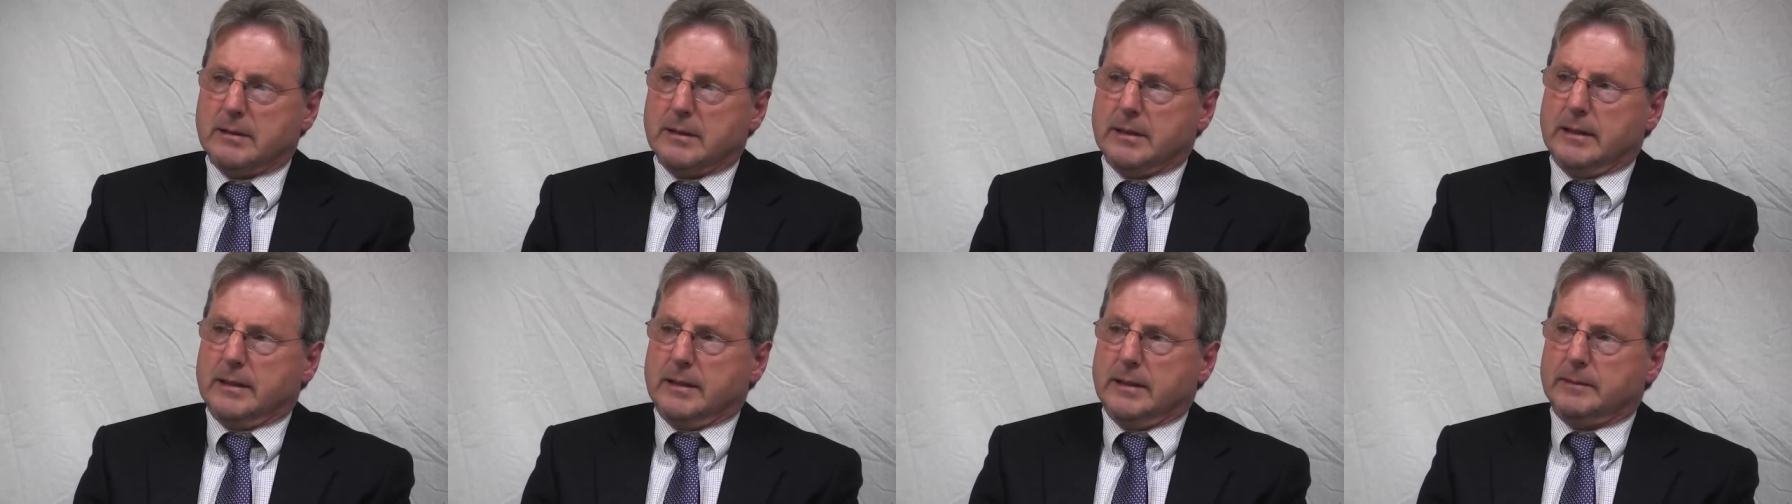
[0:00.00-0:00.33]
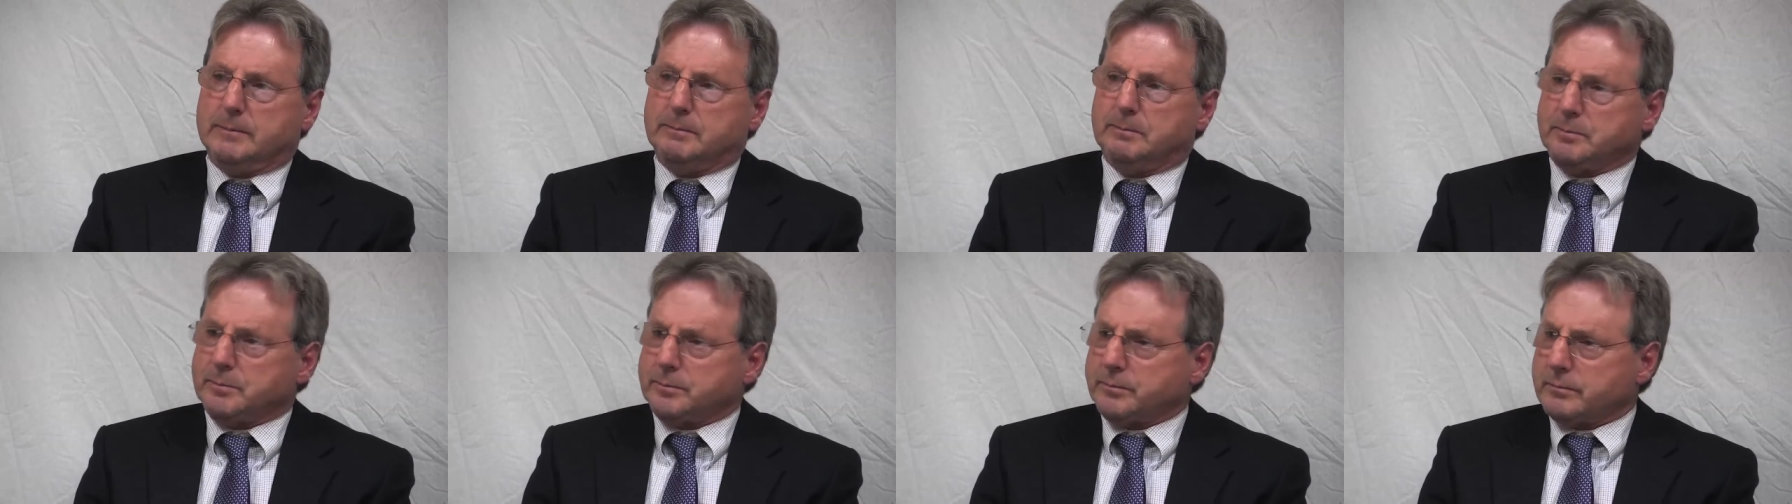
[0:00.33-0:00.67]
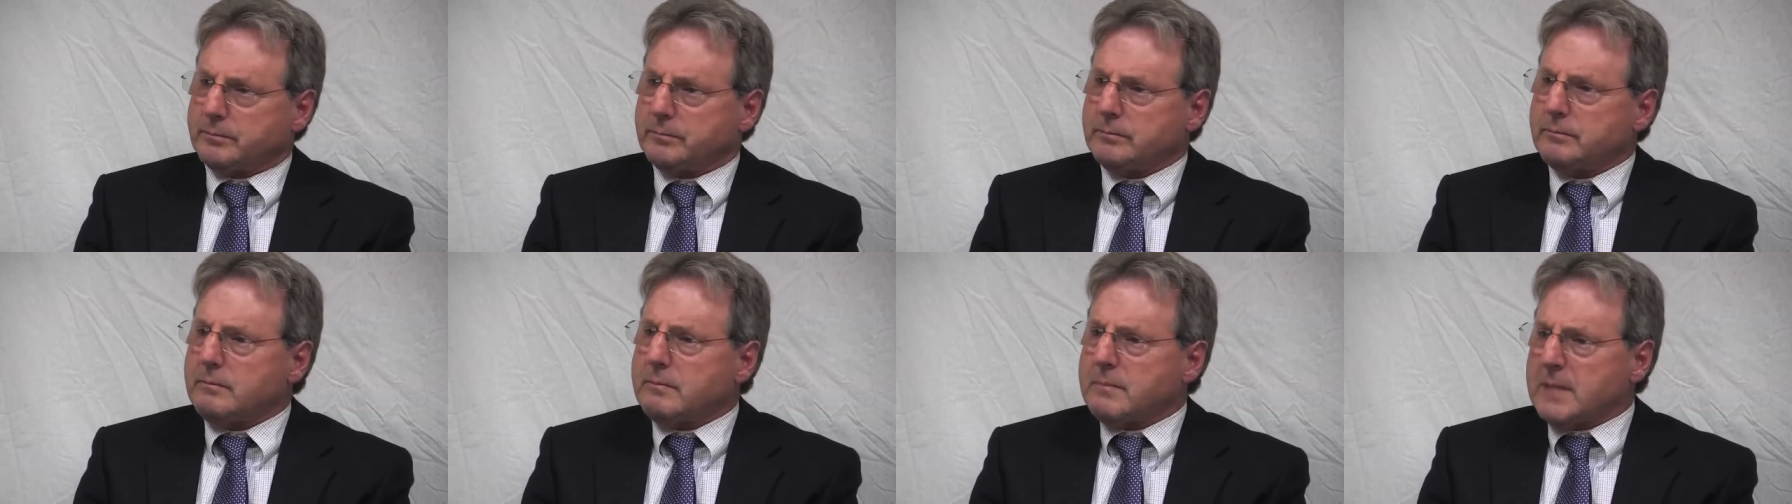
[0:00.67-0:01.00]

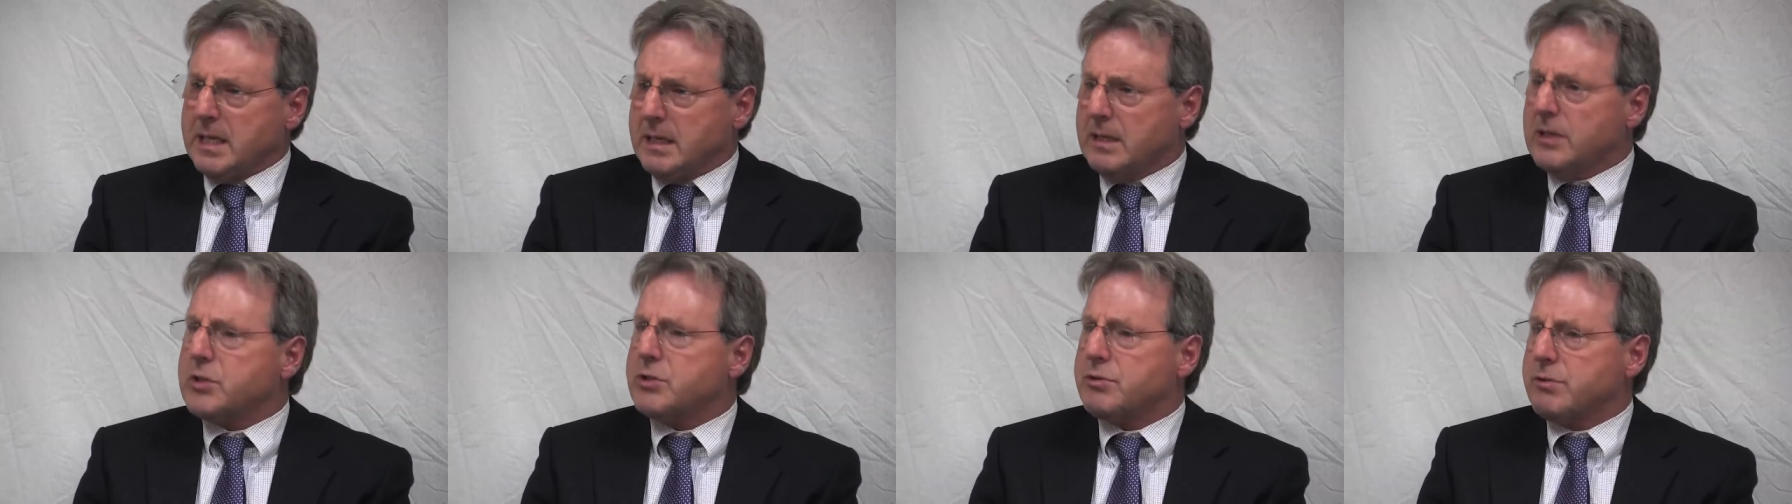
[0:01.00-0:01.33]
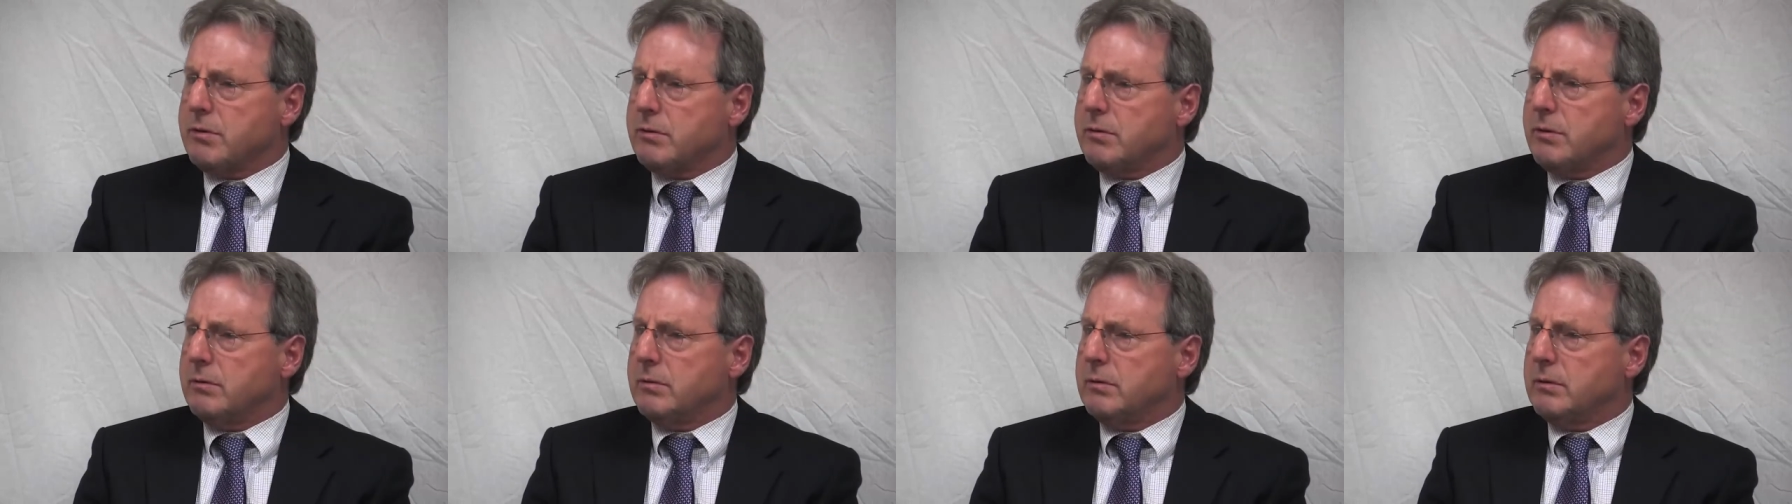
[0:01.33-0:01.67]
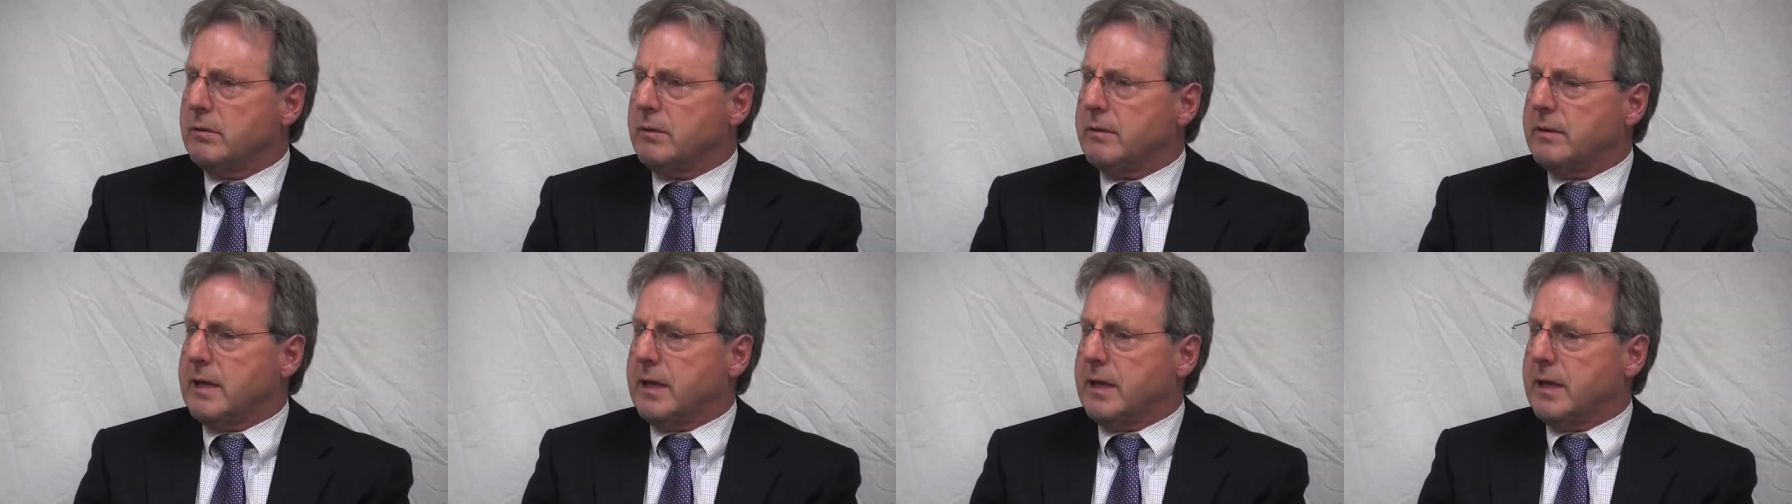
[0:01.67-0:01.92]
and it's true,